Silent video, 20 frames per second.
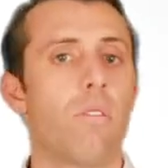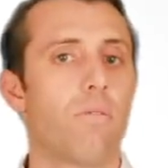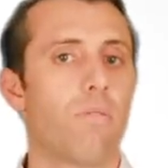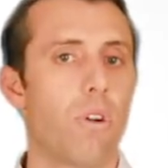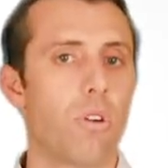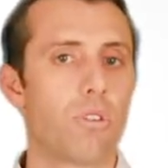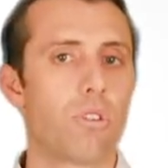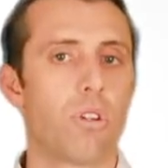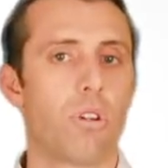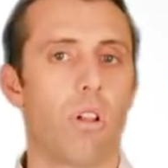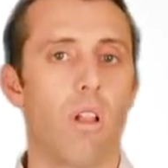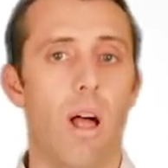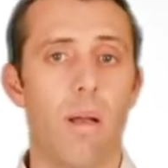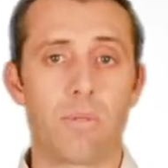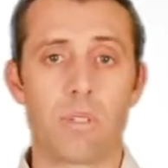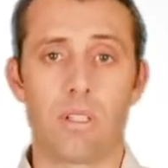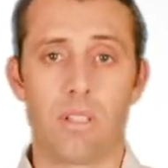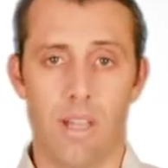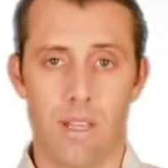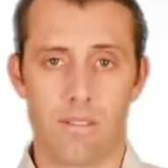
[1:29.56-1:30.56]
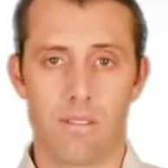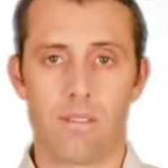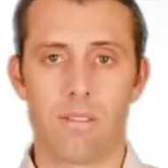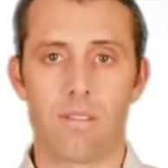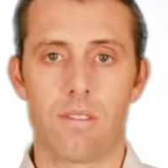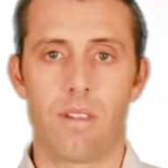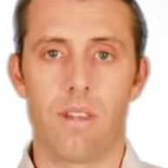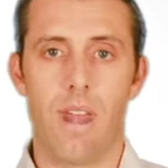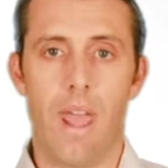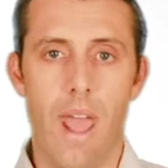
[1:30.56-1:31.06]
Functional
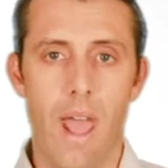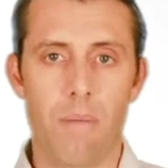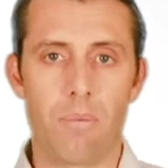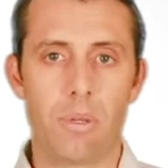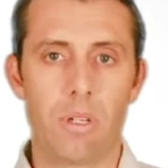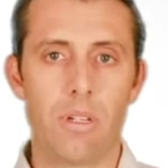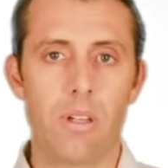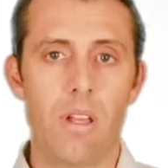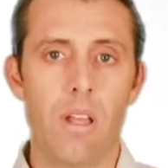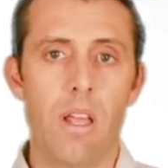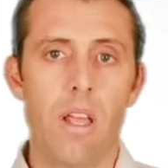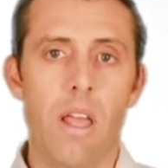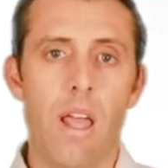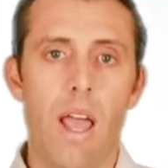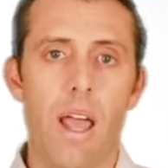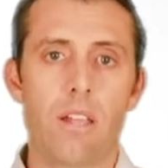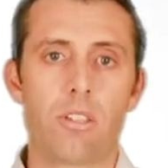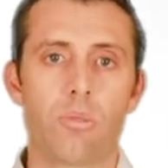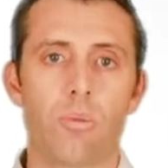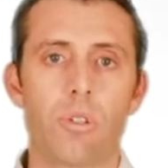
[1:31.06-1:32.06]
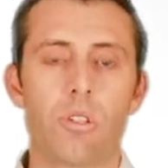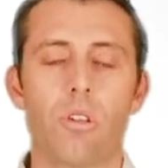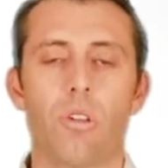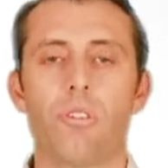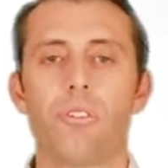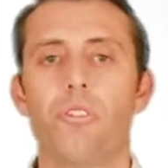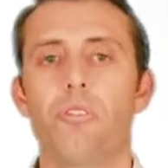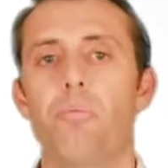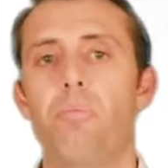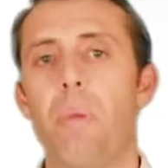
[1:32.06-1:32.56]
obsolescence can happen as a
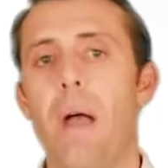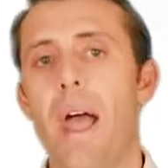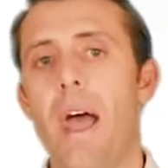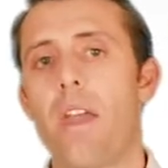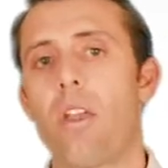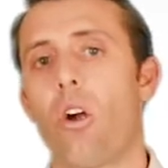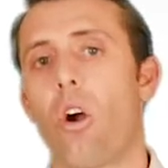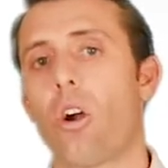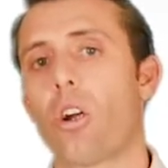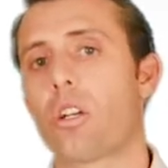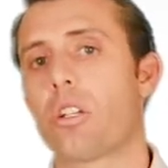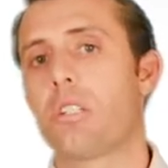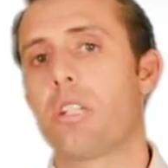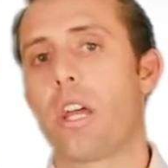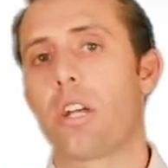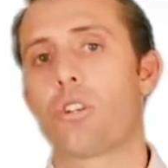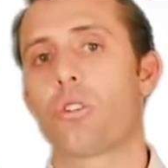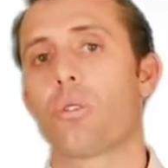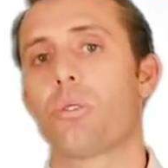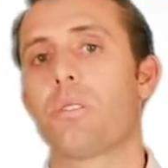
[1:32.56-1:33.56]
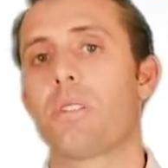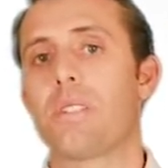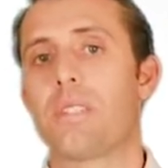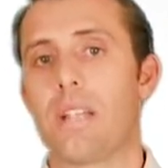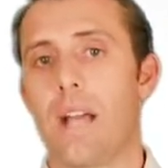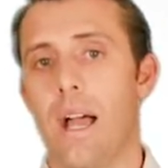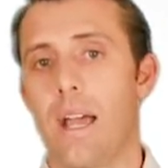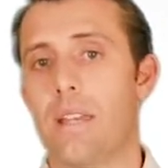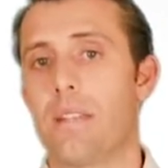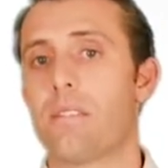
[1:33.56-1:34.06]
result of bad architectural
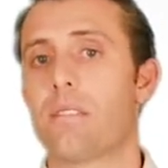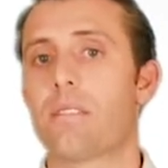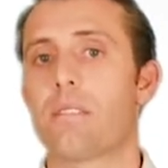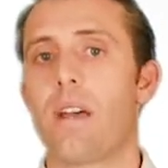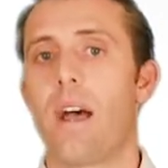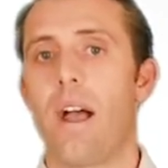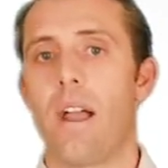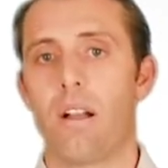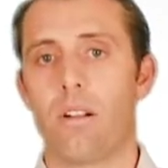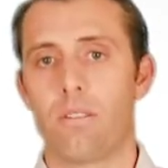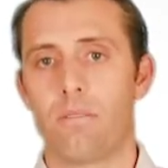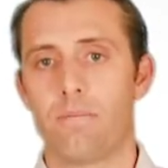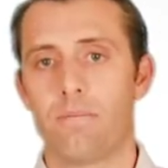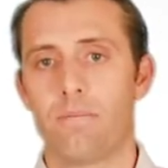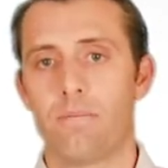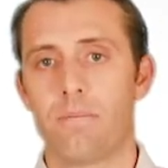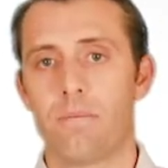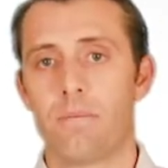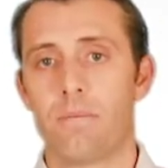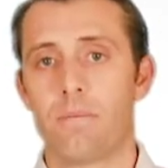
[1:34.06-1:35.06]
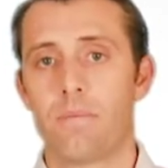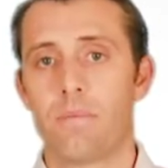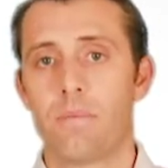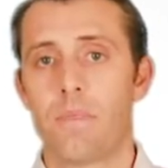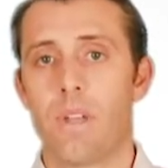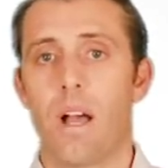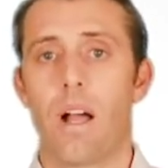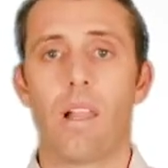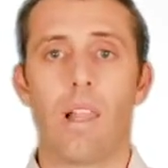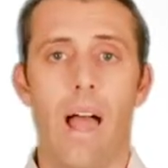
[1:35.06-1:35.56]
design and style,
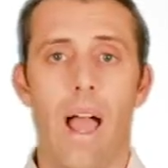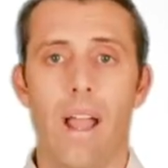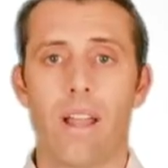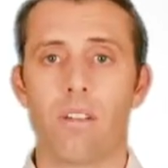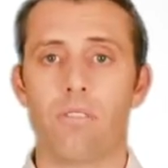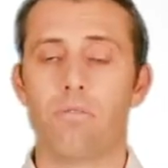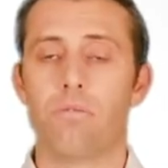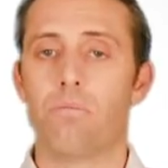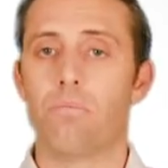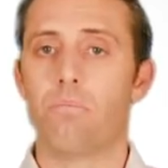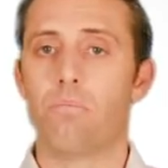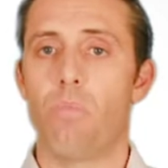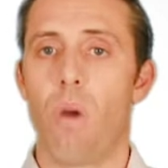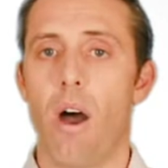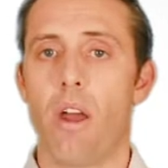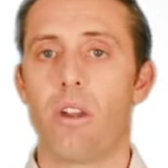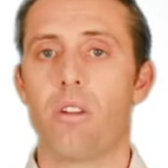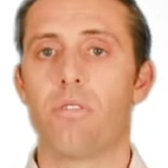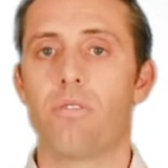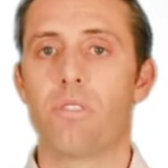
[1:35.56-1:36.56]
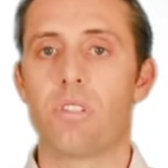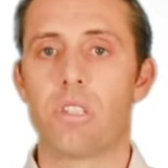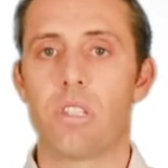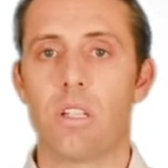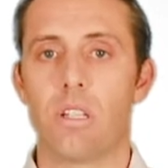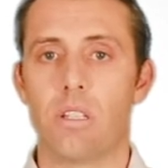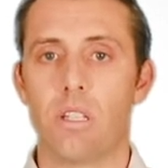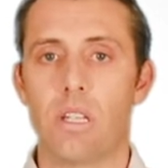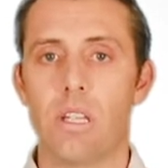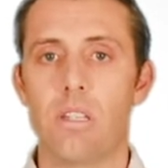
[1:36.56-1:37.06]
a lack of modern
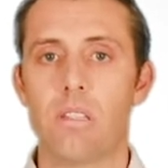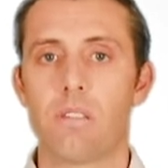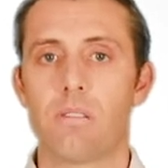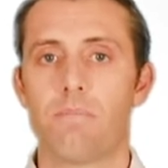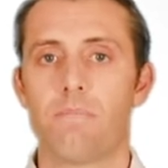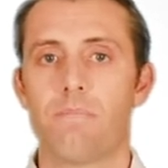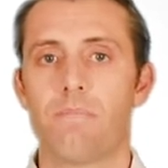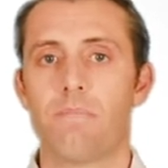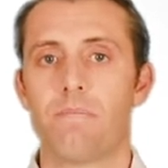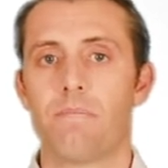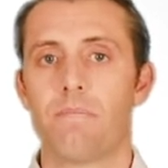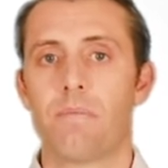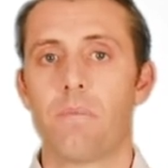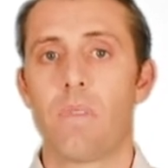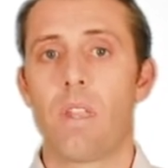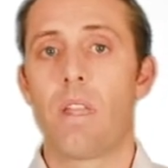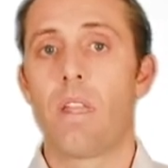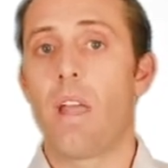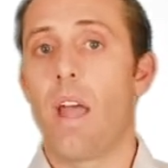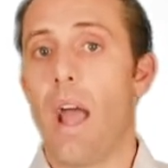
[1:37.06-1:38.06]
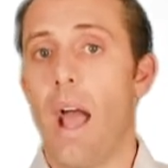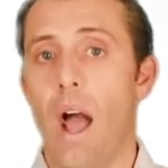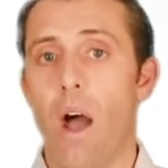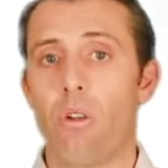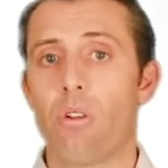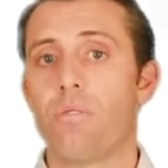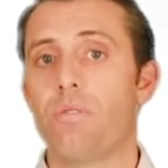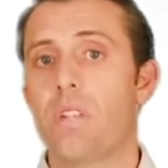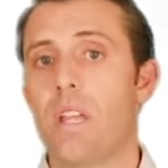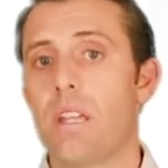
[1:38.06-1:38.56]
facilities,
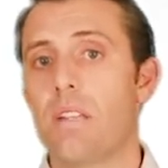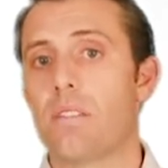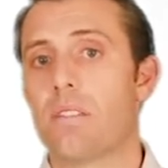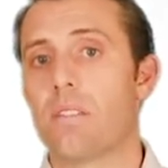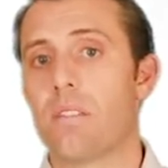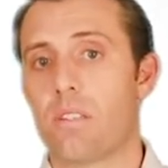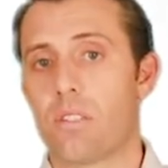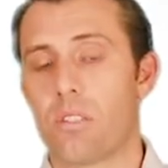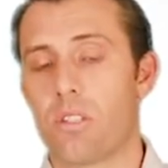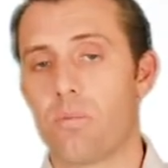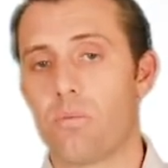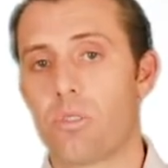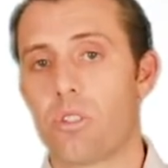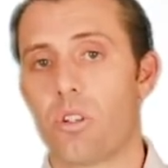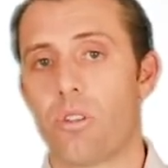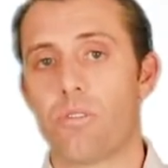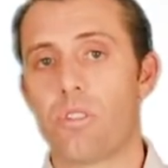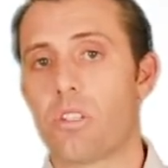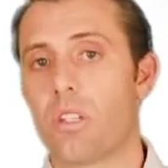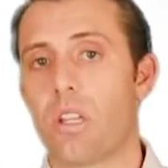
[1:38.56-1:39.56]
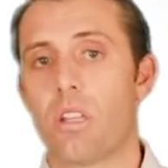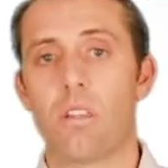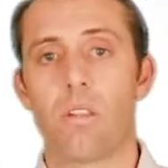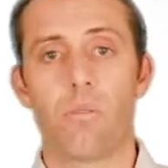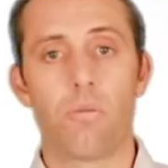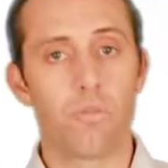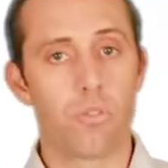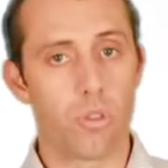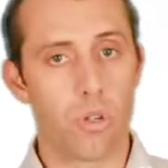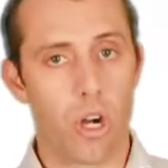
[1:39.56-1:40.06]
out-of-date systems servicing
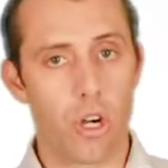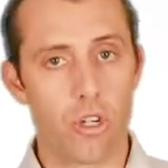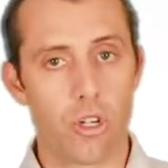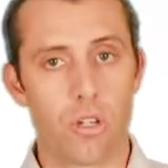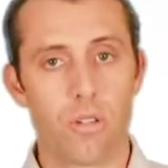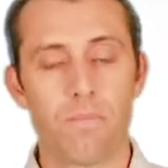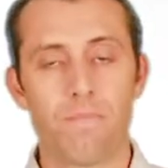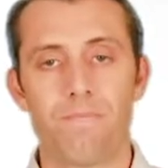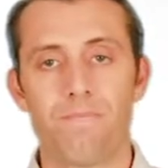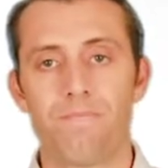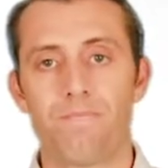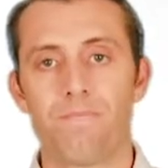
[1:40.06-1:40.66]
the structure,